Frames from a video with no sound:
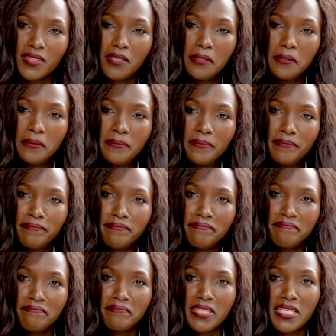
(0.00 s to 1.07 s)

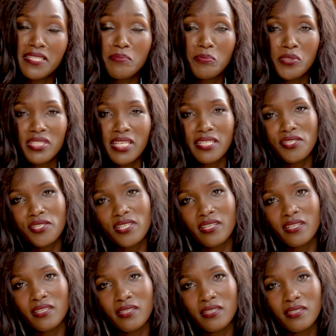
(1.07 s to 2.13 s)
As
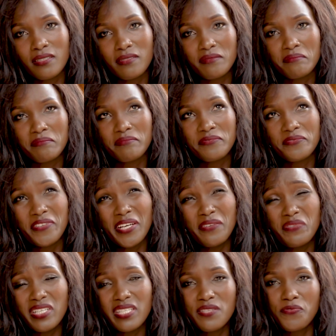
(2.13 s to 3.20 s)
Modusher,
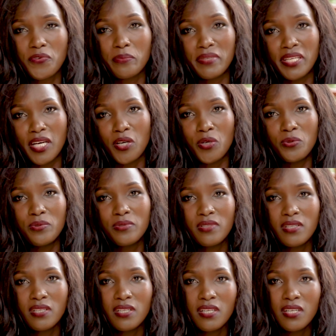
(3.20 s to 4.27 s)
5 years from now,
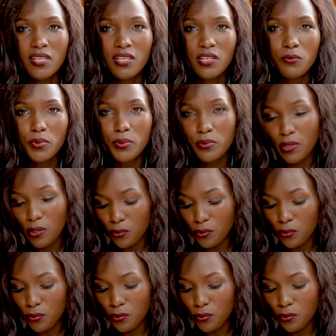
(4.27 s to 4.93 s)
we would